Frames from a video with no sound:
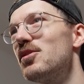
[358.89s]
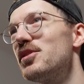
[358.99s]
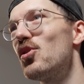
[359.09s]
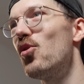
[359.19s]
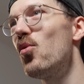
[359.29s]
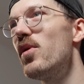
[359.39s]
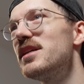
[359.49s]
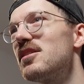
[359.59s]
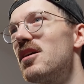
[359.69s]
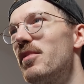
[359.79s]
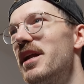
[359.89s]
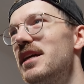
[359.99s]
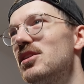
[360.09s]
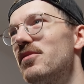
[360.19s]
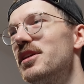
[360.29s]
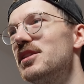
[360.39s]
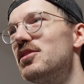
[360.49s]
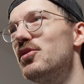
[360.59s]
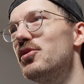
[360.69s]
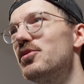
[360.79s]
So it's always a combination of these
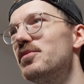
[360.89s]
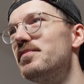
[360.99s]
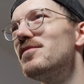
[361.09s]
two.